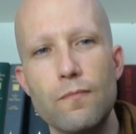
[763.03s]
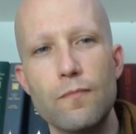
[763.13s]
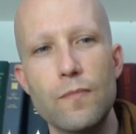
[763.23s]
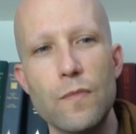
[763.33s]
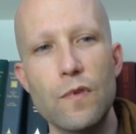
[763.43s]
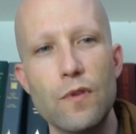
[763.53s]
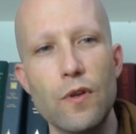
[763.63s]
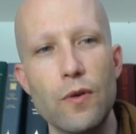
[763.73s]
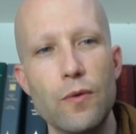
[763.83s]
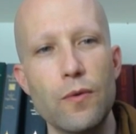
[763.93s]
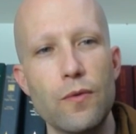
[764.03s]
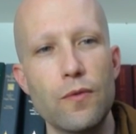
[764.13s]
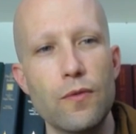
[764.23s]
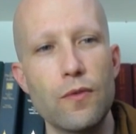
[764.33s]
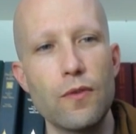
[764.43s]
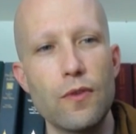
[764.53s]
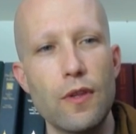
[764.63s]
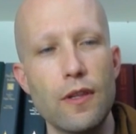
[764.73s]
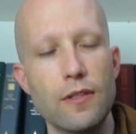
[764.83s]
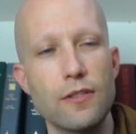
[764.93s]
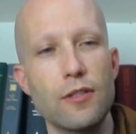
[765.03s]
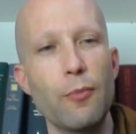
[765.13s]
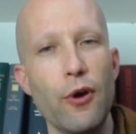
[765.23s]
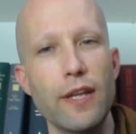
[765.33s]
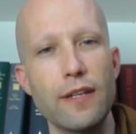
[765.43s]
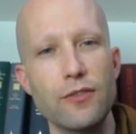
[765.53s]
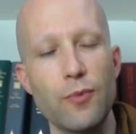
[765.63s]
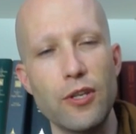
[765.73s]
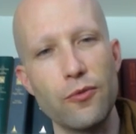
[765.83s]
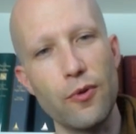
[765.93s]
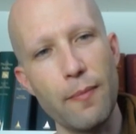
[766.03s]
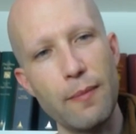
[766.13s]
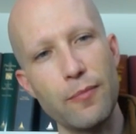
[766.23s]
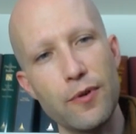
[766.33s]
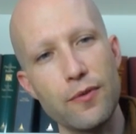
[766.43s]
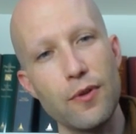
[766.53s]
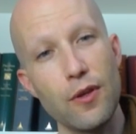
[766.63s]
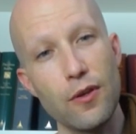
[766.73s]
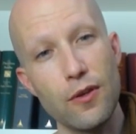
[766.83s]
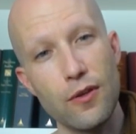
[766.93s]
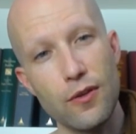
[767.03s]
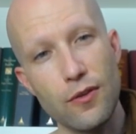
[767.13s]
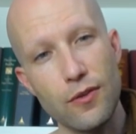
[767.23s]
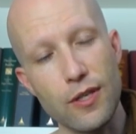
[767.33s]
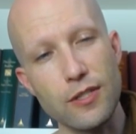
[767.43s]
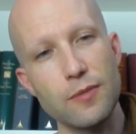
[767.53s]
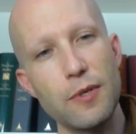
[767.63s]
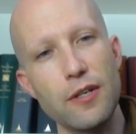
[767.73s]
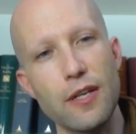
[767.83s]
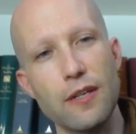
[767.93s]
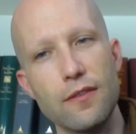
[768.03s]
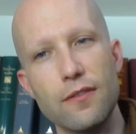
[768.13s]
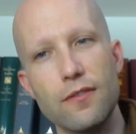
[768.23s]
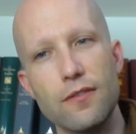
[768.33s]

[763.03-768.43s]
So this is the point, is when you remember the experience,